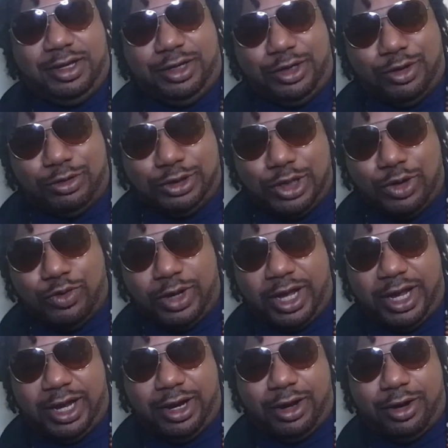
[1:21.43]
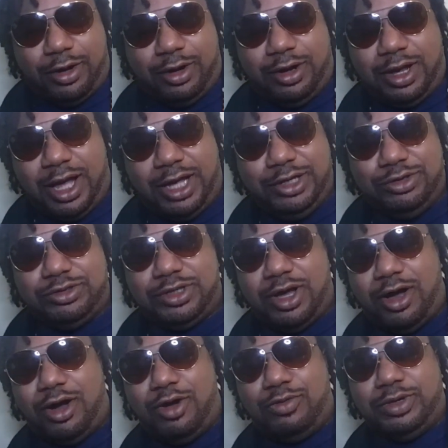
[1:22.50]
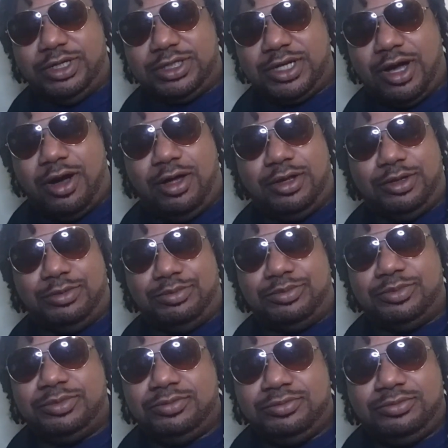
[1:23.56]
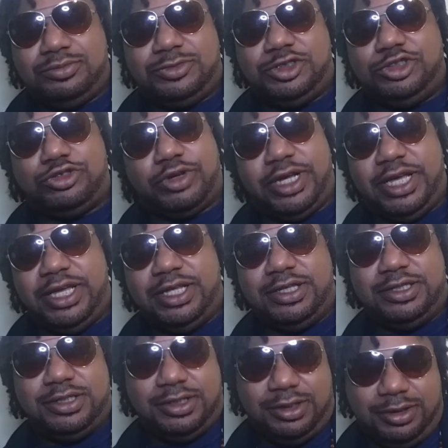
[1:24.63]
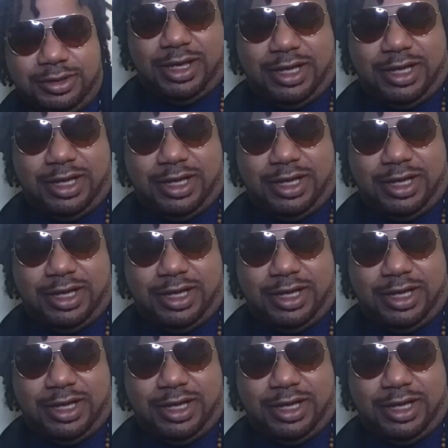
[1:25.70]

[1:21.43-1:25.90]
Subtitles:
low hair, I used to always call them dreads.